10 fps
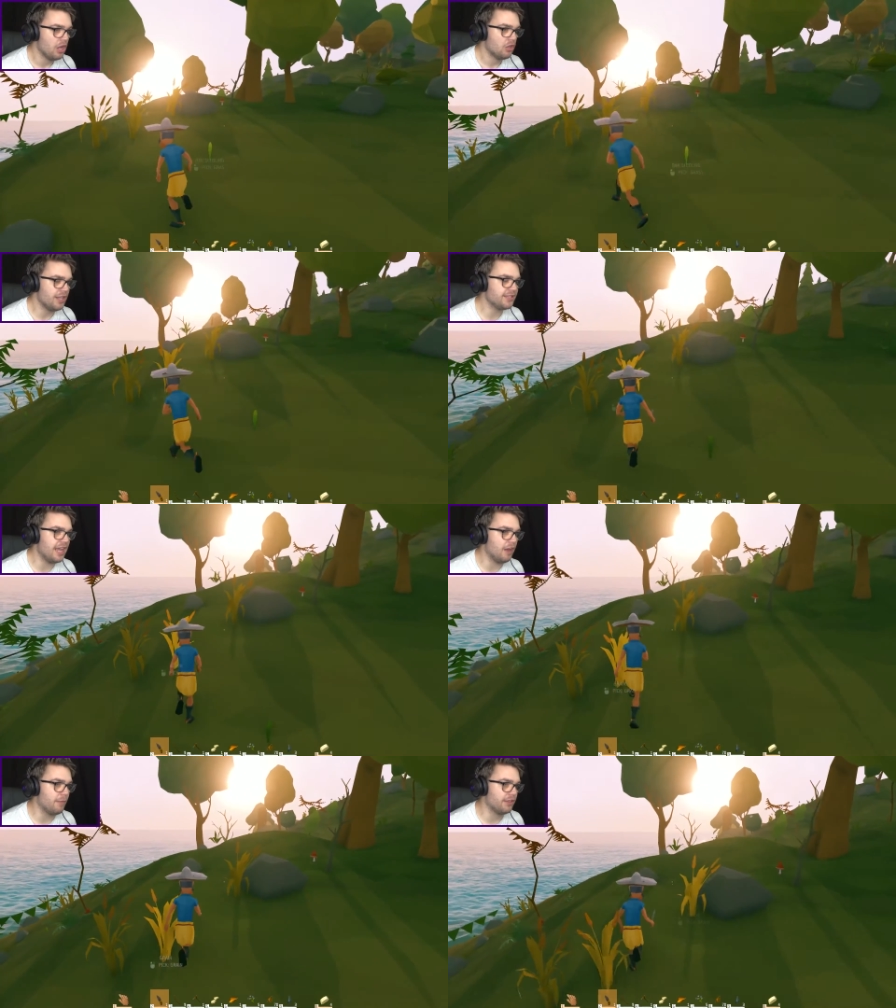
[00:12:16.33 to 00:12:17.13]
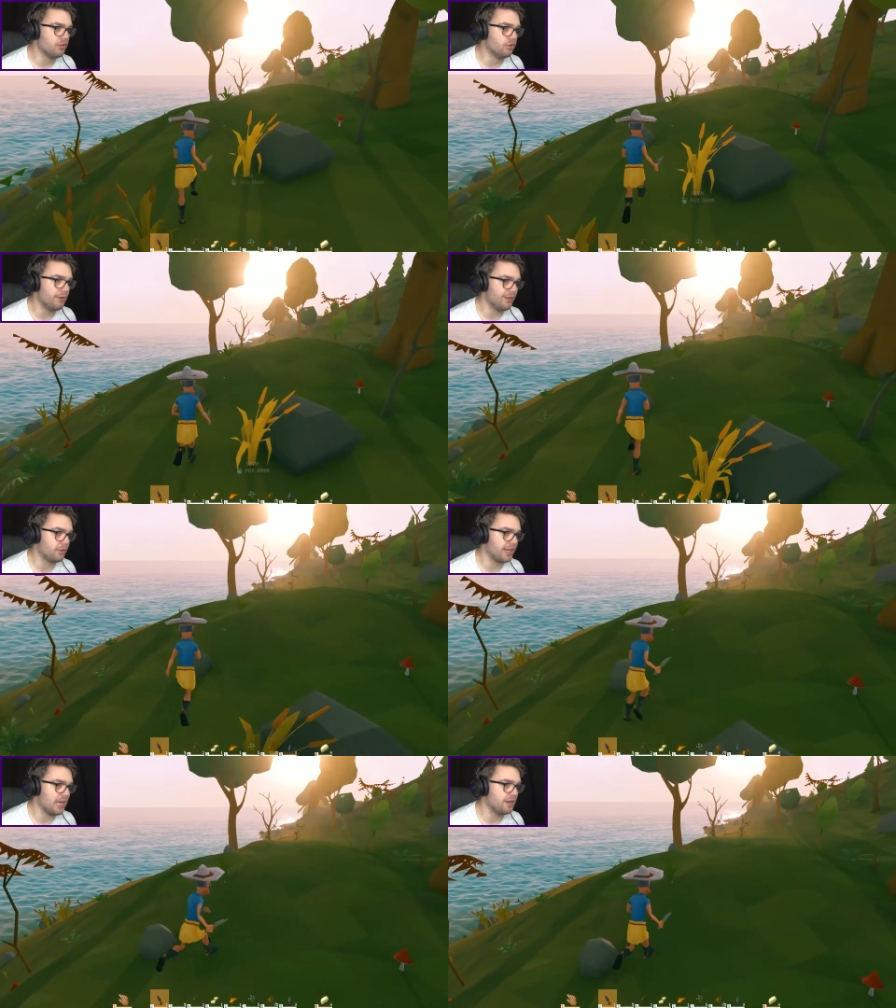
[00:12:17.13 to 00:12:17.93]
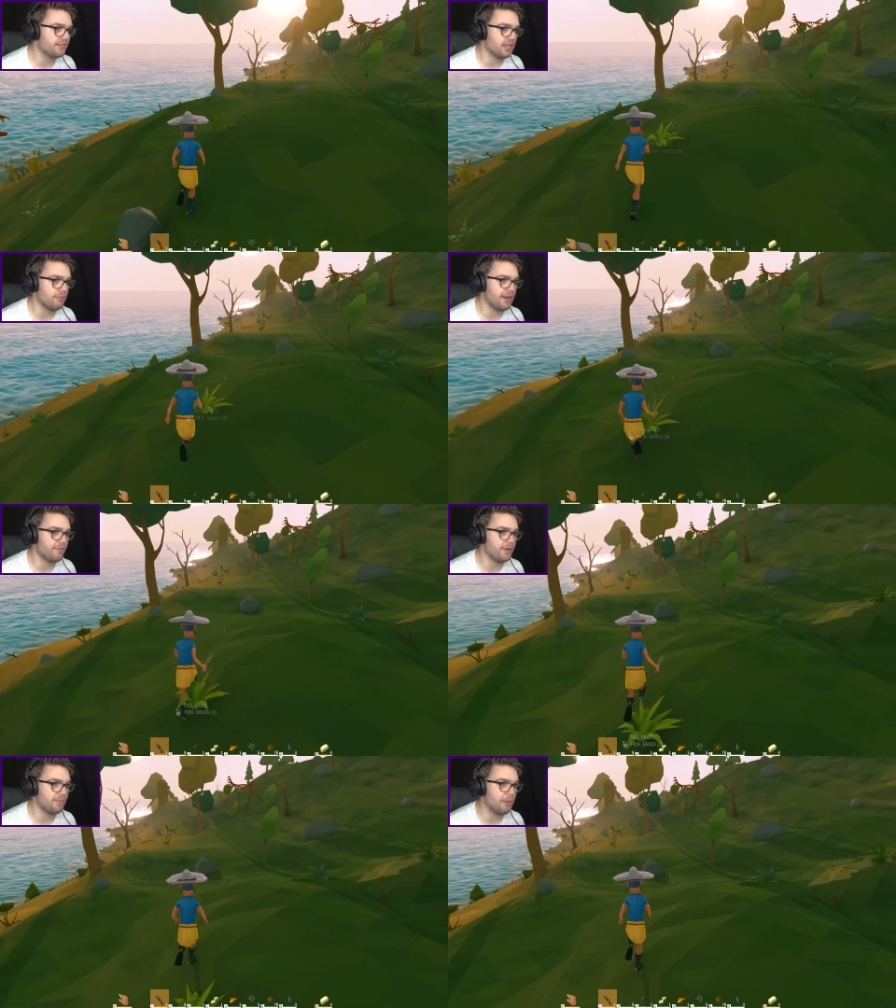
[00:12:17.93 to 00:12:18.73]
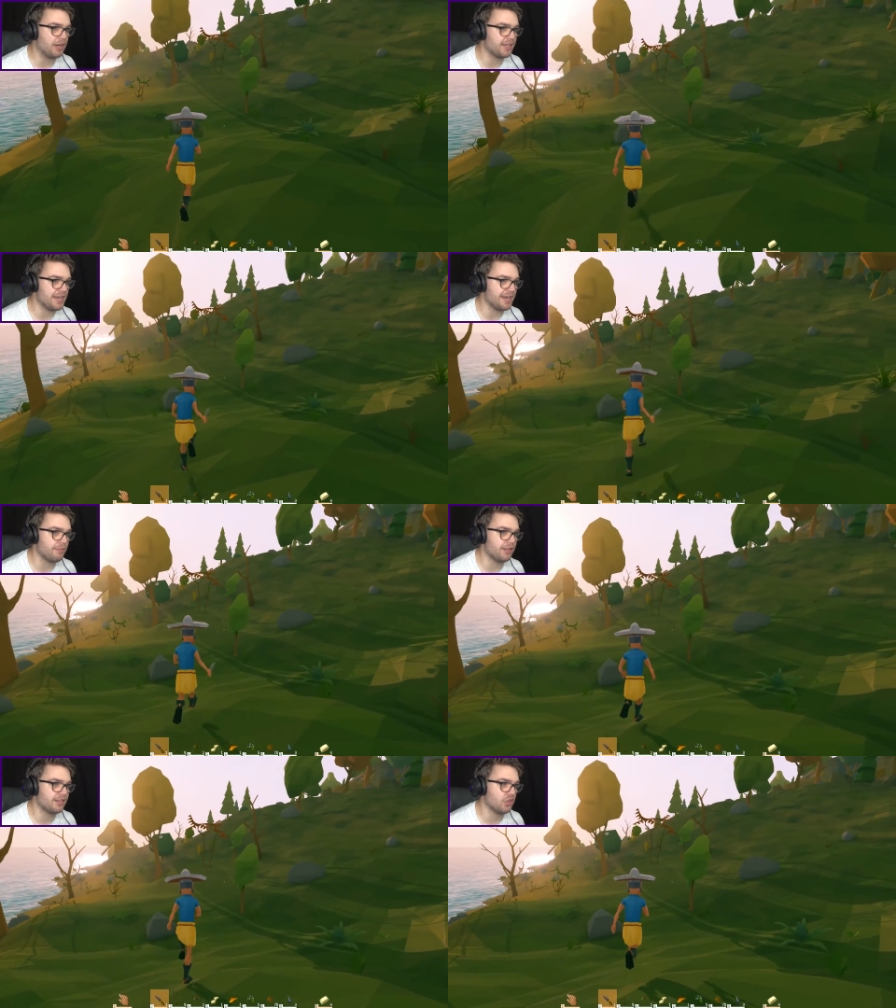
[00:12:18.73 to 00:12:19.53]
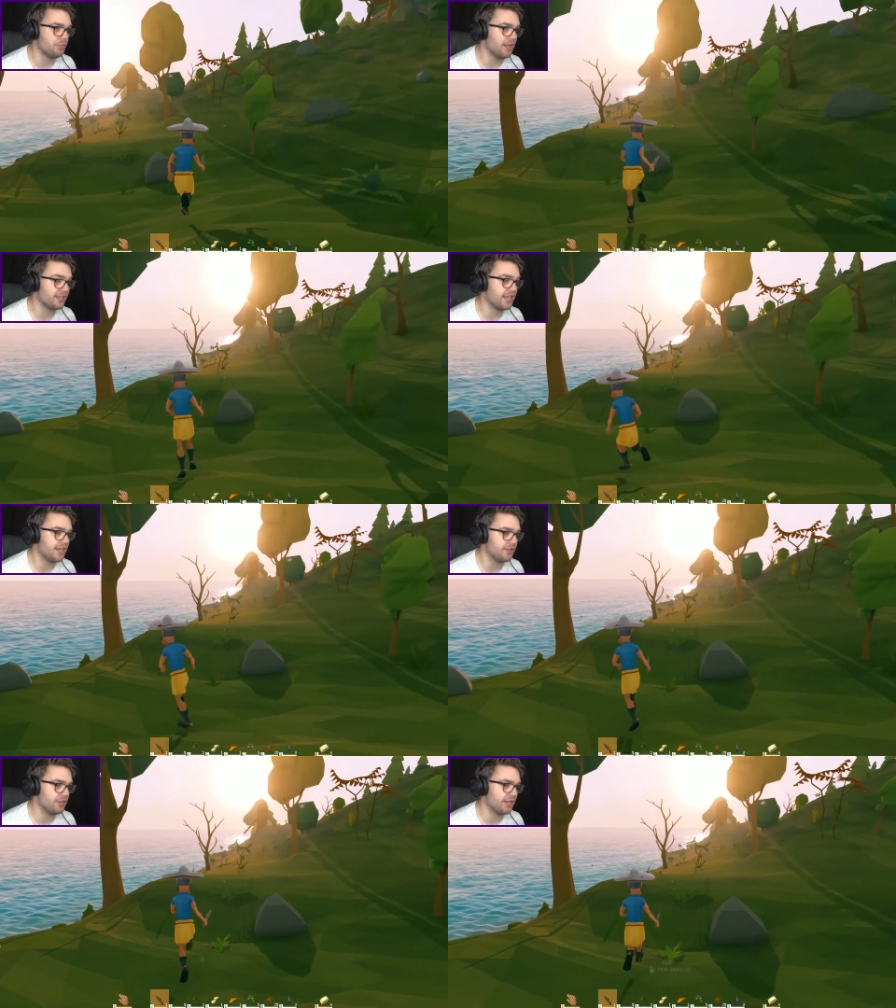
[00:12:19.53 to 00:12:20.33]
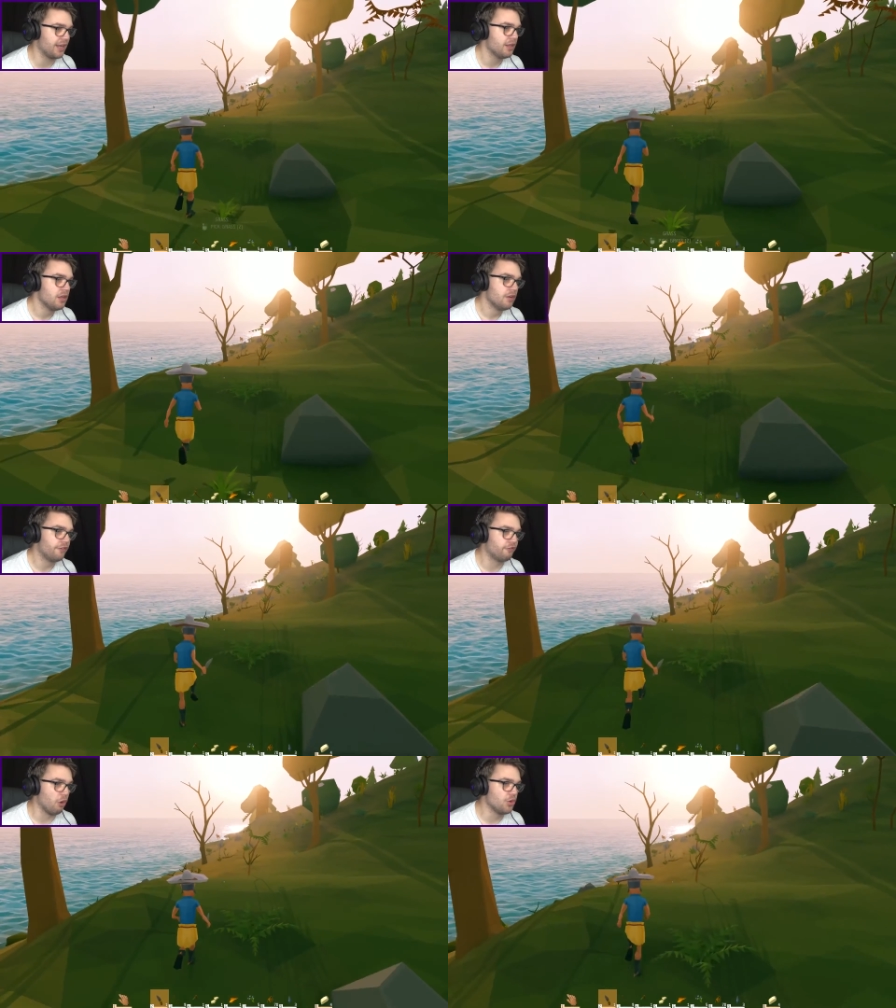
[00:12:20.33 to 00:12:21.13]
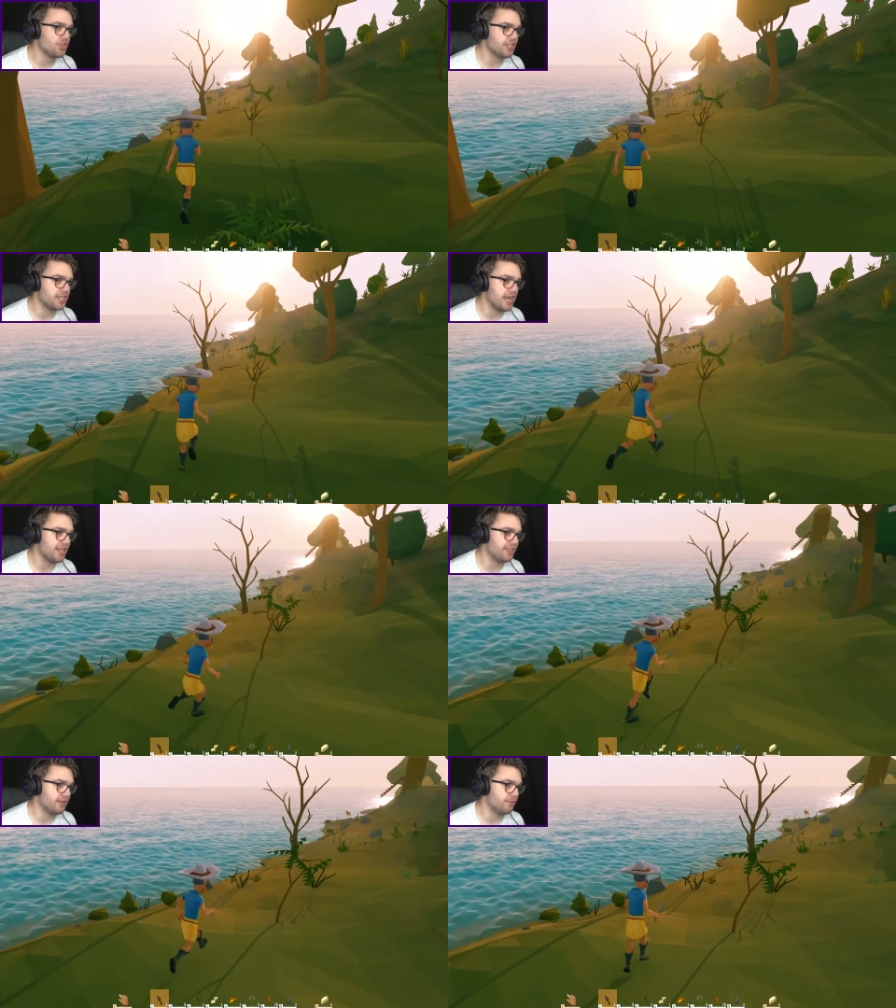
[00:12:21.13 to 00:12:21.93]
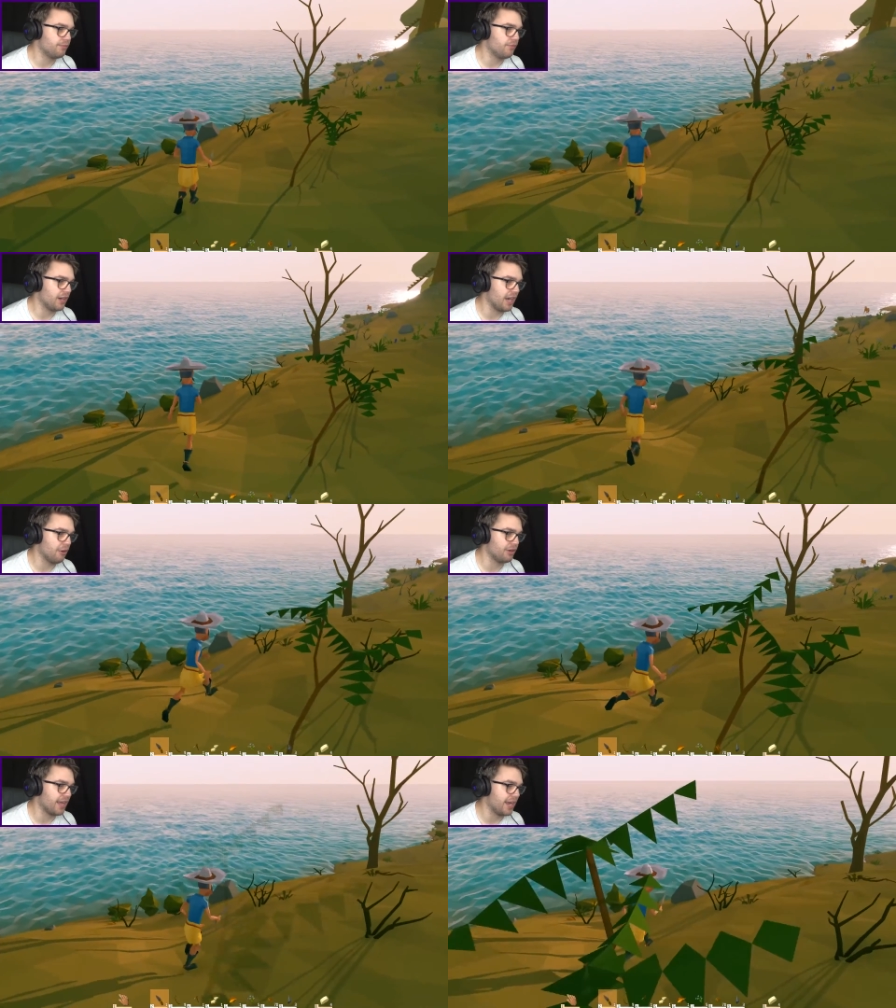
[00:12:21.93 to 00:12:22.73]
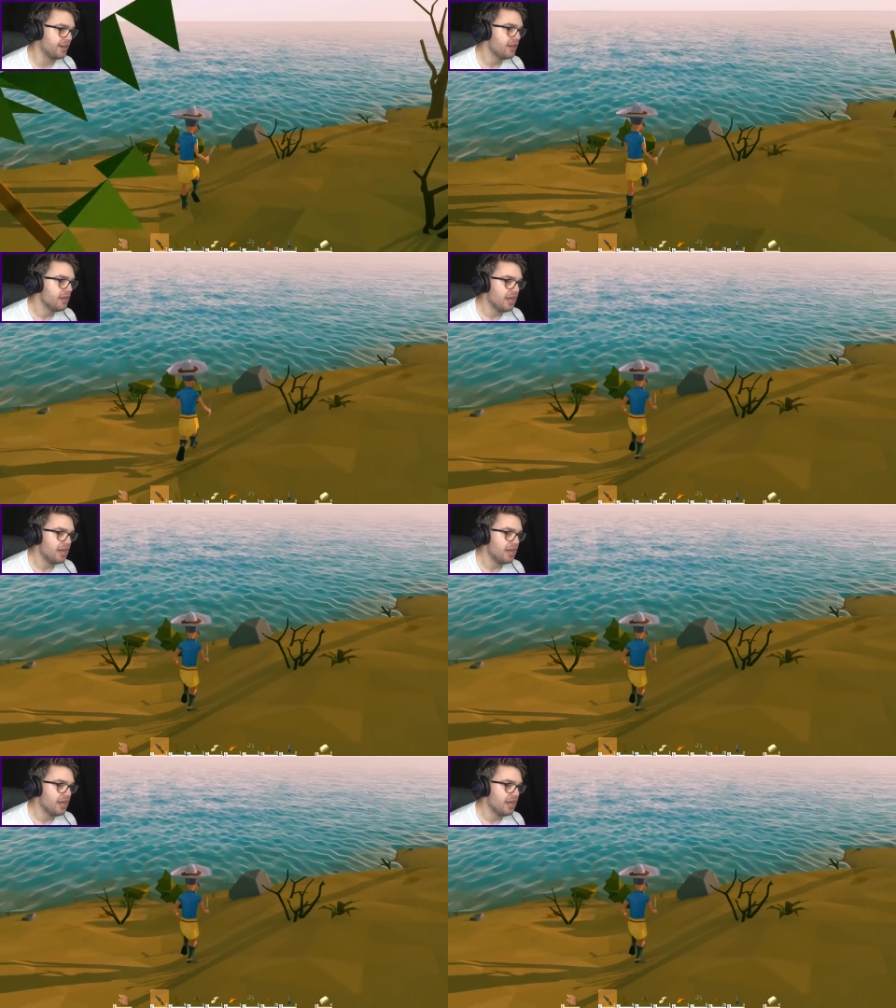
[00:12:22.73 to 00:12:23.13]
at least I have my little cave somewhere for me to bunker down in when the storm does get here, so I don't get frozen to death in the fucking hurricane.